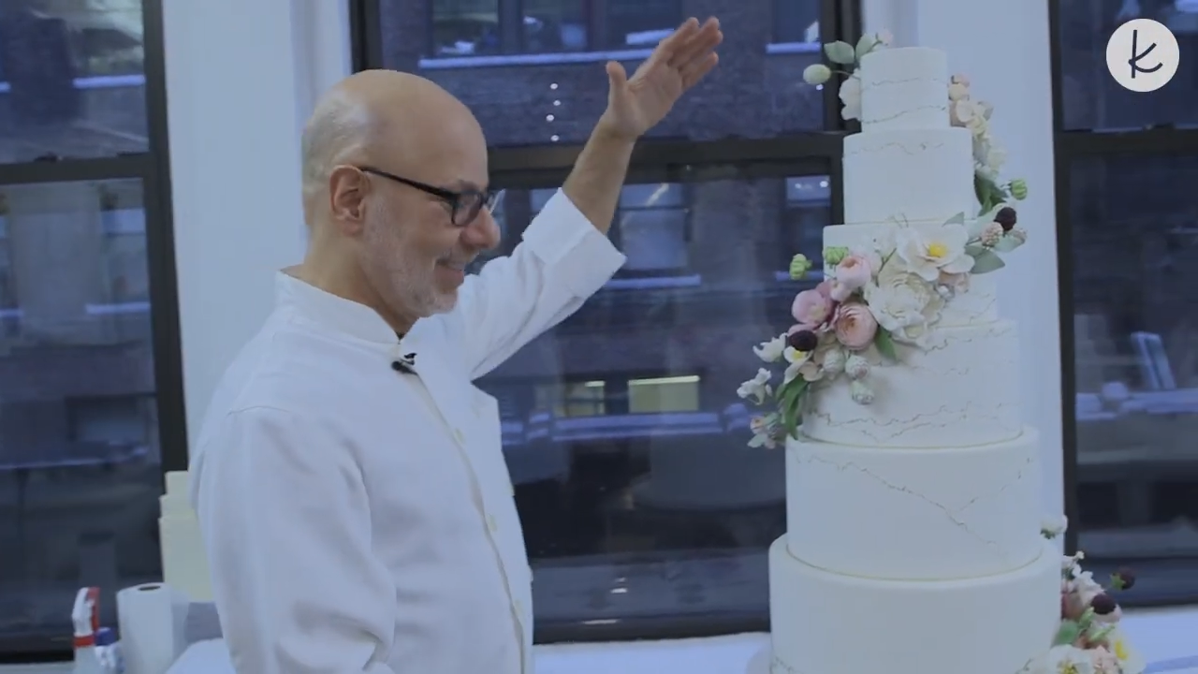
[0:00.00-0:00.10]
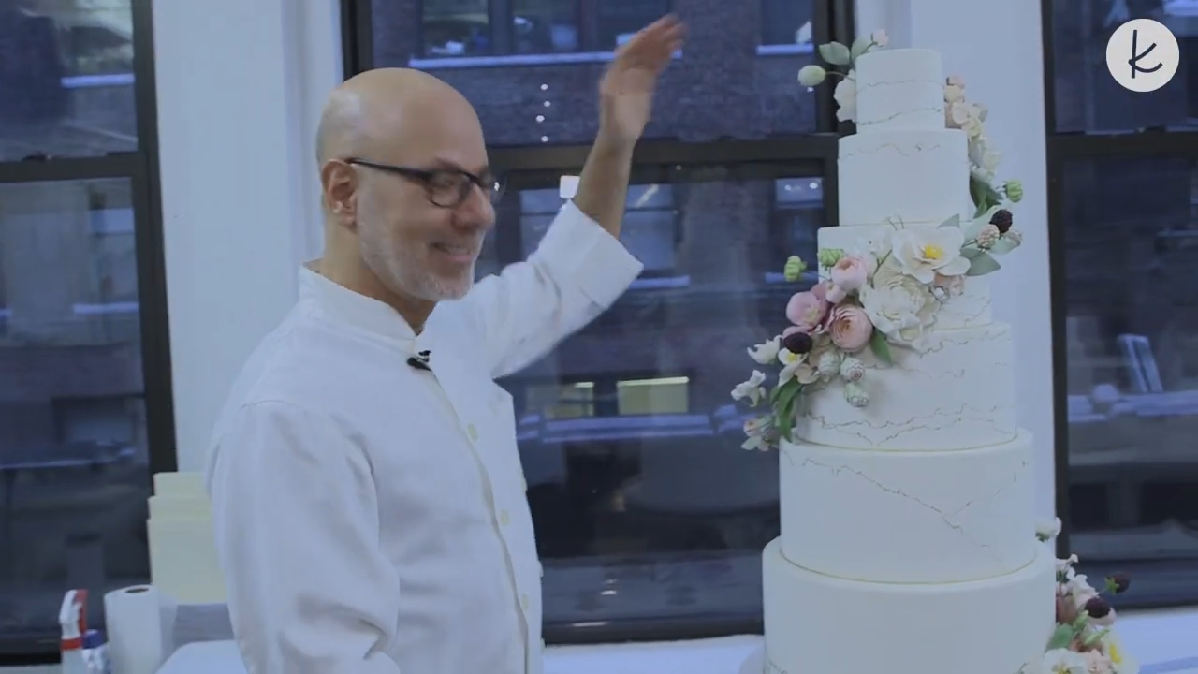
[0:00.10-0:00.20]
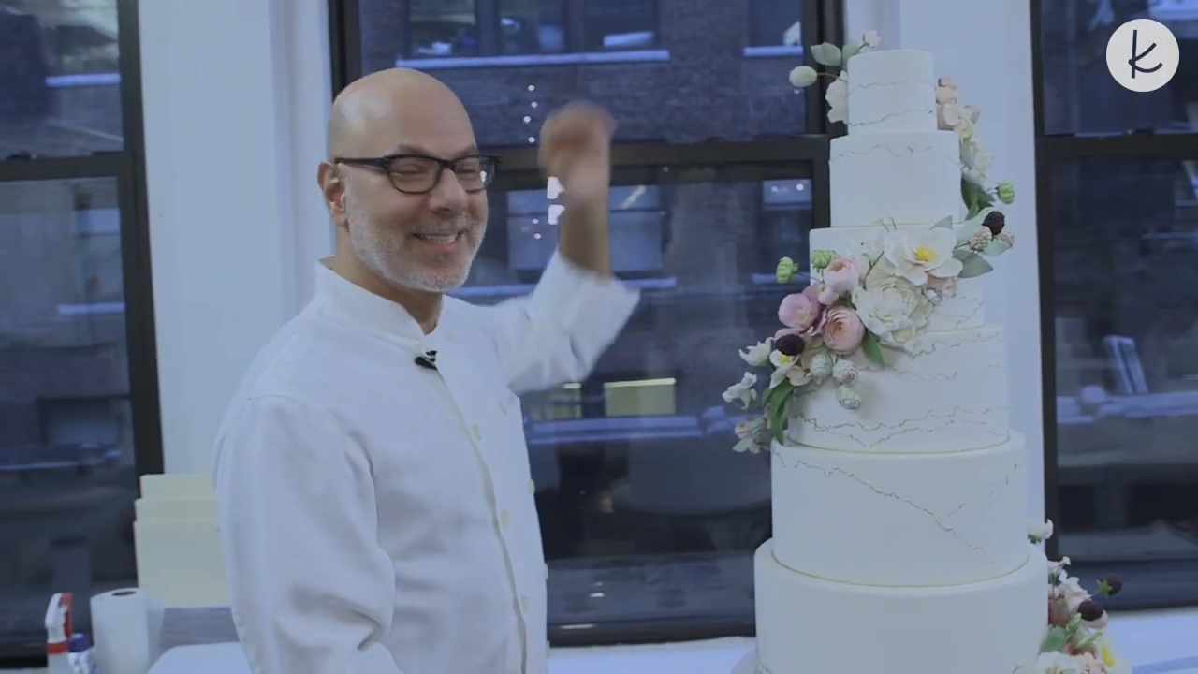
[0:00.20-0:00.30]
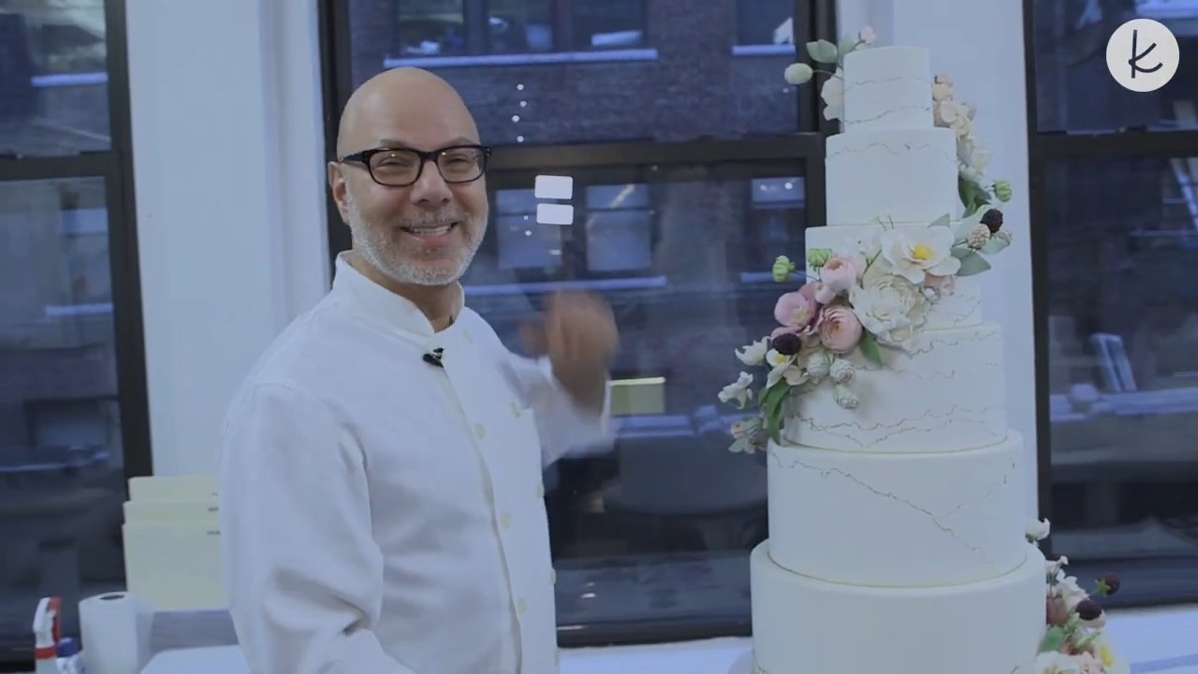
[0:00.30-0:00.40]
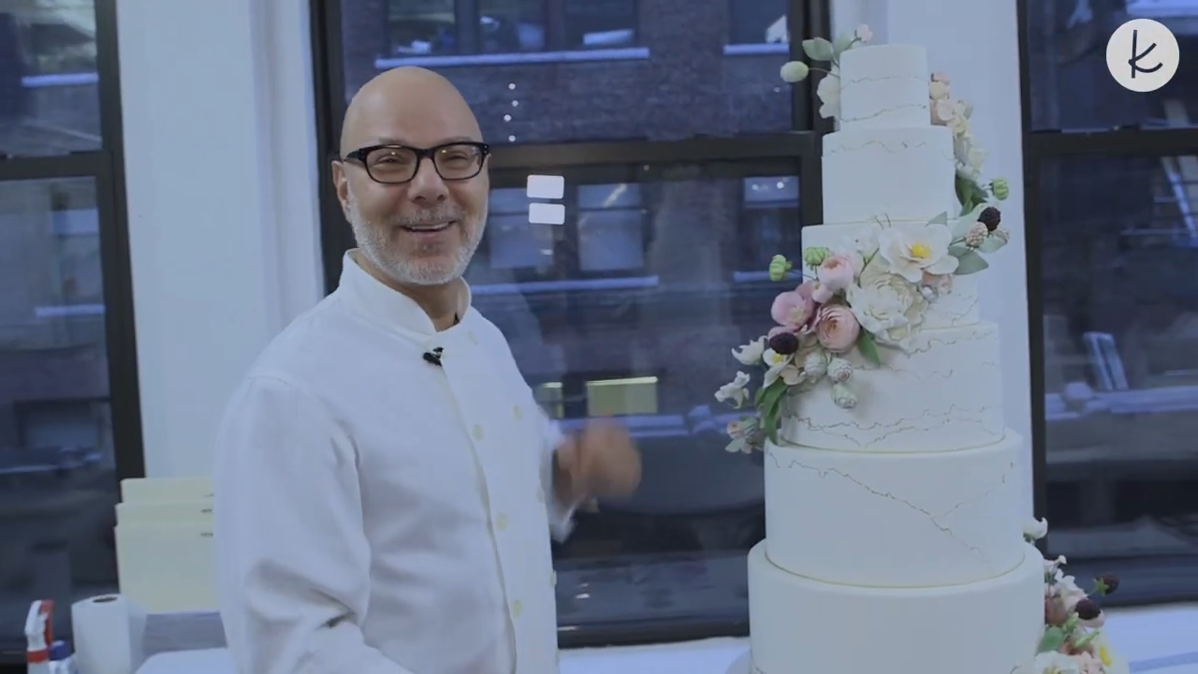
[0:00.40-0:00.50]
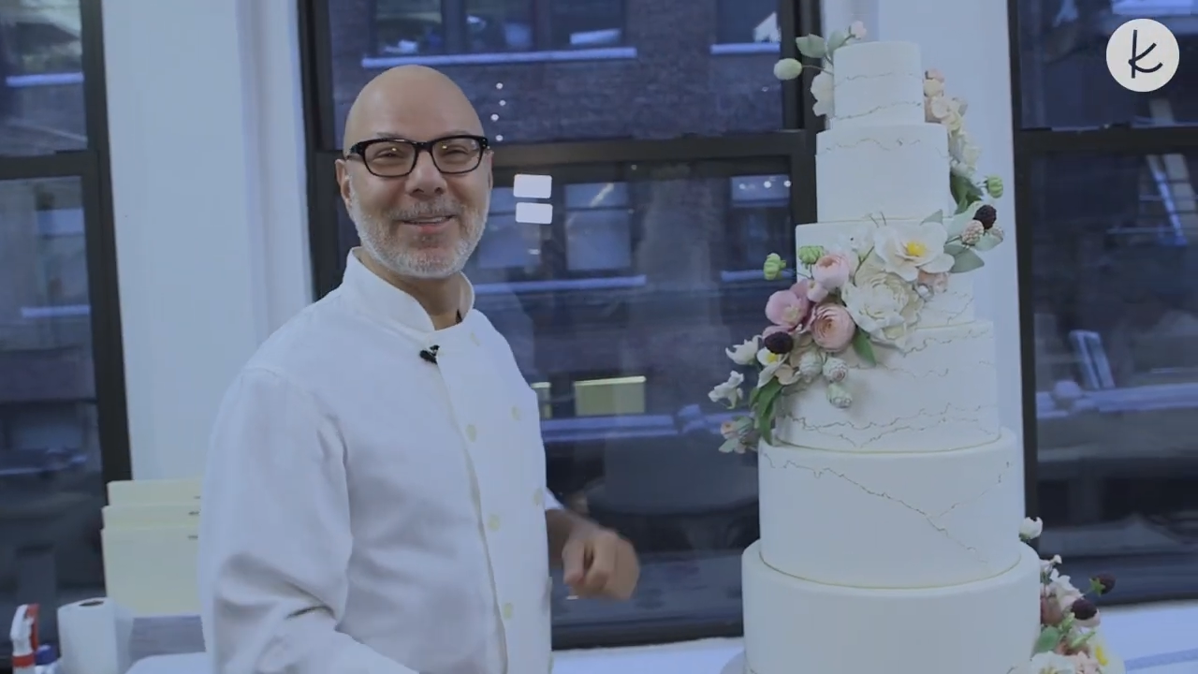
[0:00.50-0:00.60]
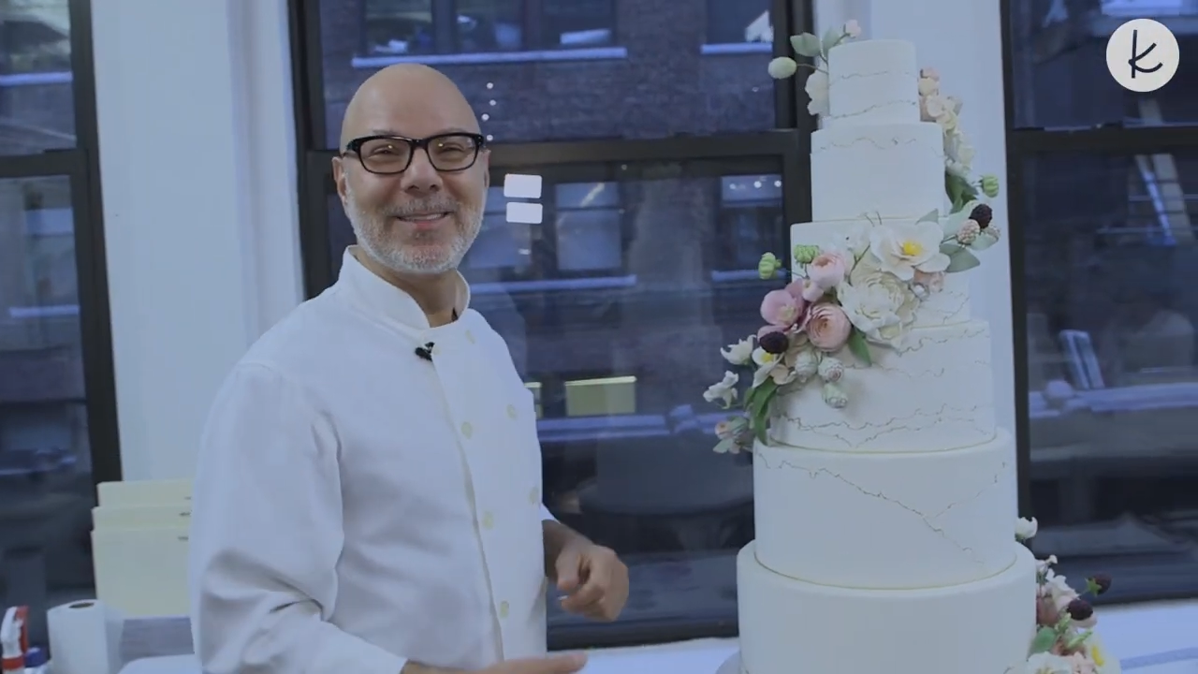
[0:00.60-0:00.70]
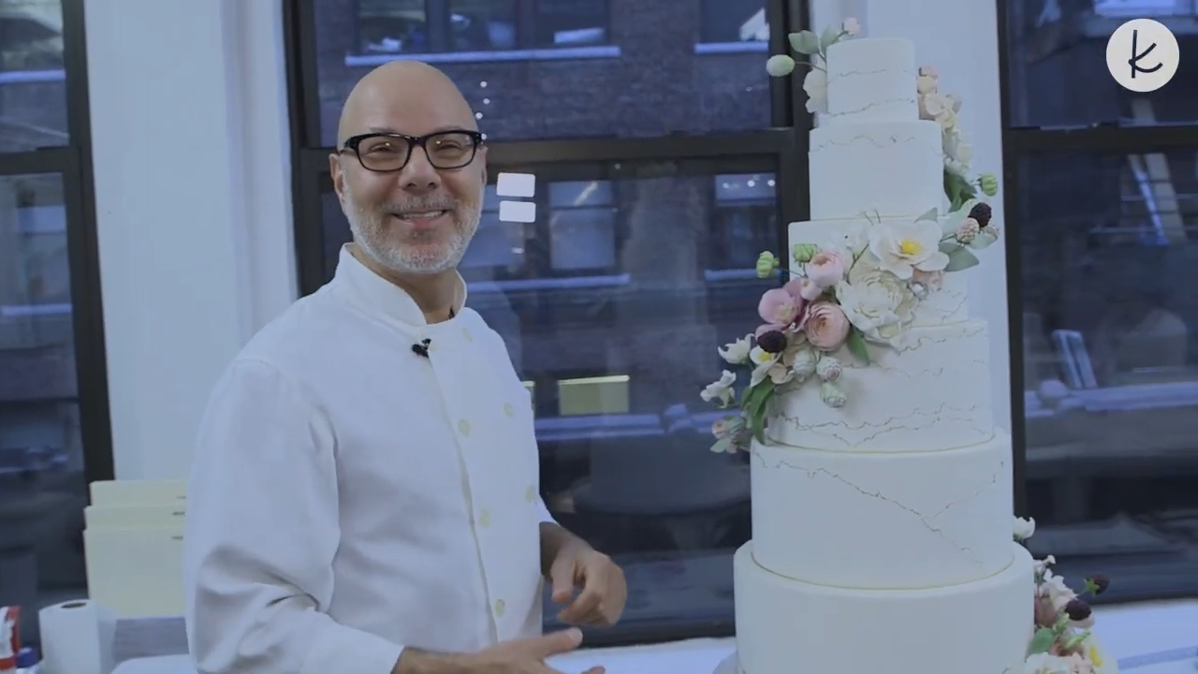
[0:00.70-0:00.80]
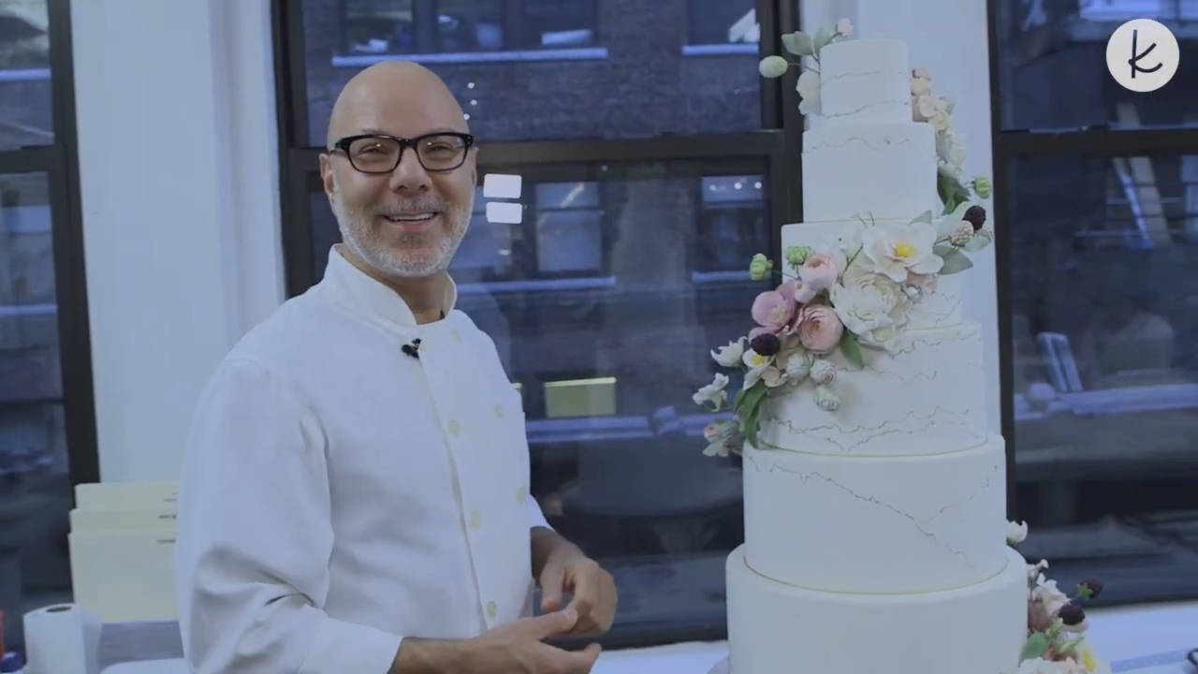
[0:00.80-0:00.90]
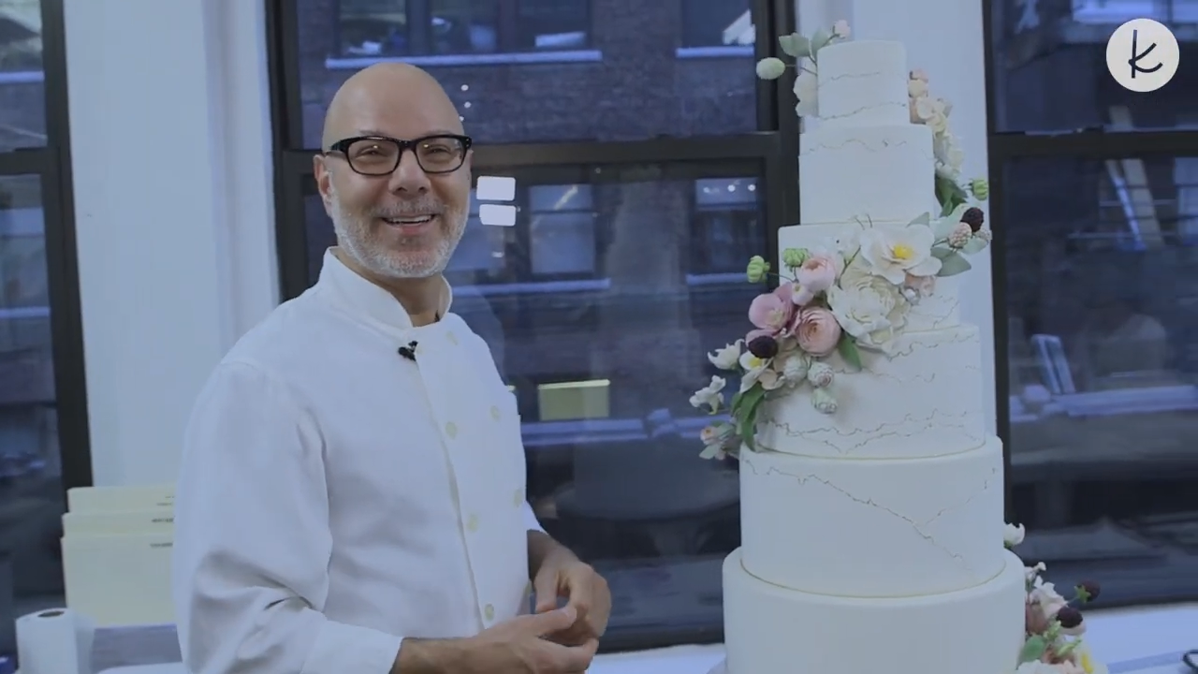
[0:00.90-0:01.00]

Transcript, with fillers: is a seven-tier